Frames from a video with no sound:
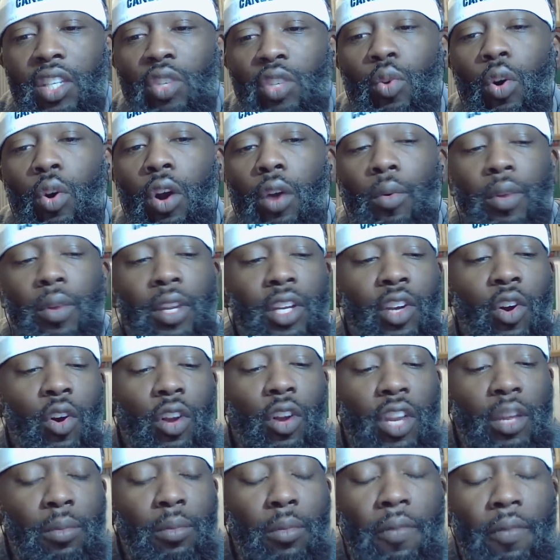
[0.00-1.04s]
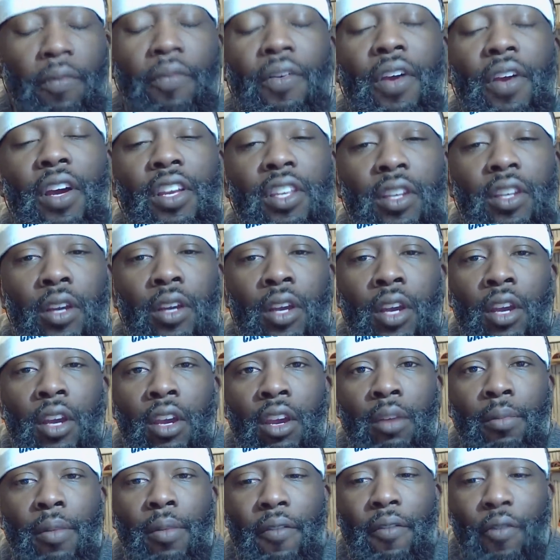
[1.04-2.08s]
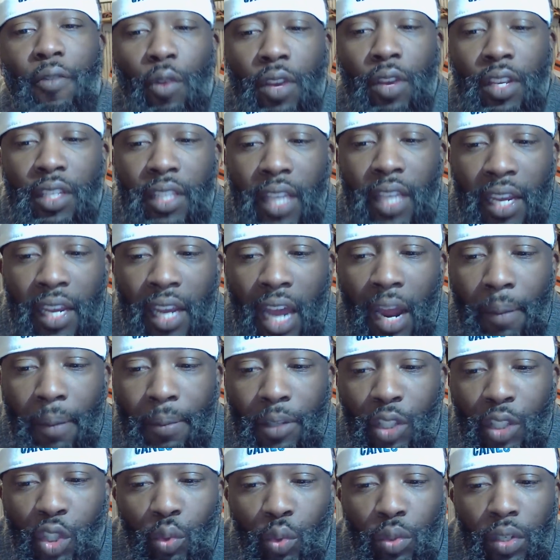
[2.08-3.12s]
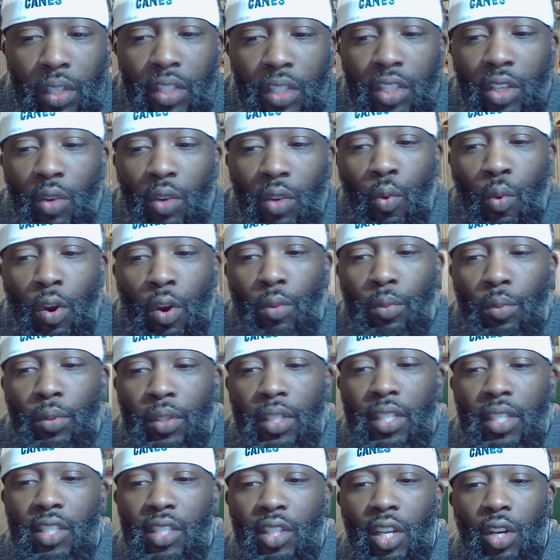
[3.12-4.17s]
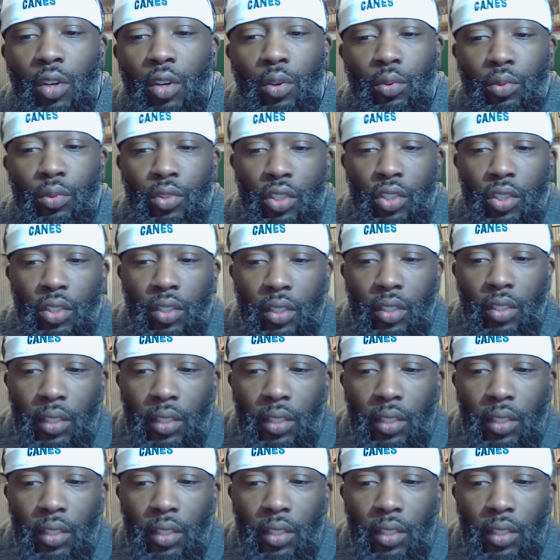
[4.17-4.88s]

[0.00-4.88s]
You already call him a failure before he's had the opportunity to work with this coach.